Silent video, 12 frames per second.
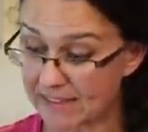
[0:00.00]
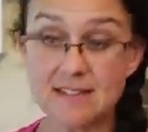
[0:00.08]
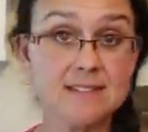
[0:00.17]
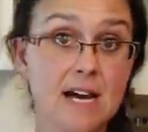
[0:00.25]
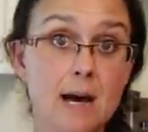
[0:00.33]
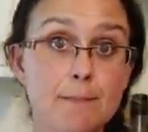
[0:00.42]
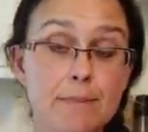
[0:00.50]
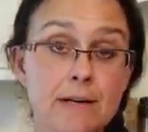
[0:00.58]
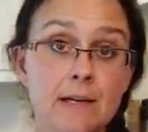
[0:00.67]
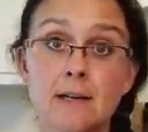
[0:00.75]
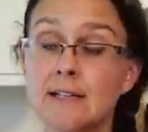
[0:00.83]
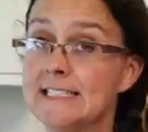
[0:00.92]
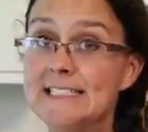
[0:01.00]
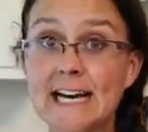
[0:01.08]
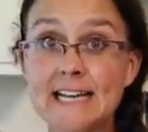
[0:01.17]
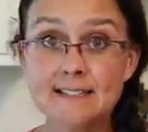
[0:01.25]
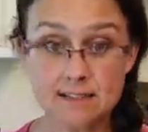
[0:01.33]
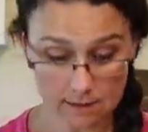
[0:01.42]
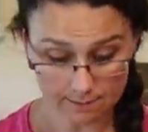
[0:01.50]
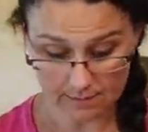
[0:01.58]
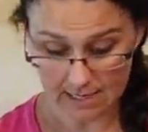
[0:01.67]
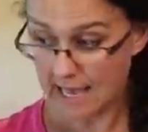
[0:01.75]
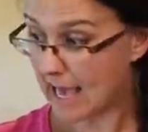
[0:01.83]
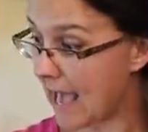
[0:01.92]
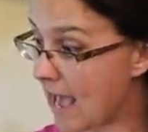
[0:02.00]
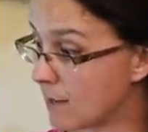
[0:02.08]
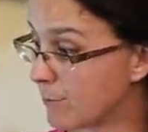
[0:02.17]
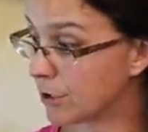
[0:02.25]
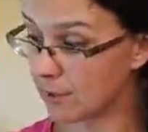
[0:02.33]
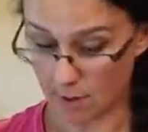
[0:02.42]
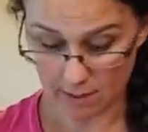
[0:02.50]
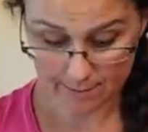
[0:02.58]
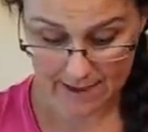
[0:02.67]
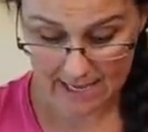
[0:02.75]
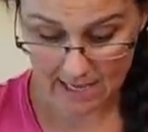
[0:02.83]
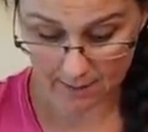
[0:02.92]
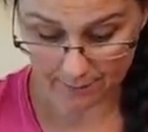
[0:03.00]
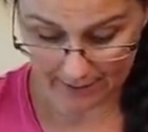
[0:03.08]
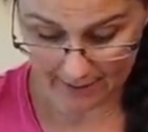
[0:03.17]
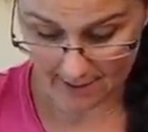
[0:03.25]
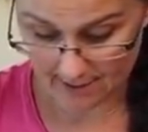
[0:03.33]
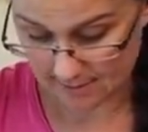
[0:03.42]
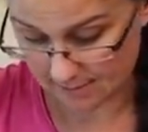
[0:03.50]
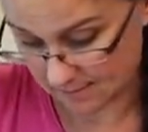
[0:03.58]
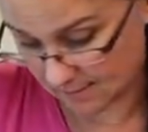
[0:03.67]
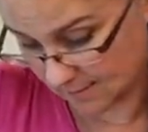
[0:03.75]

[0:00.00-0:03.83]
these up, dice them, and put them on the baking pan.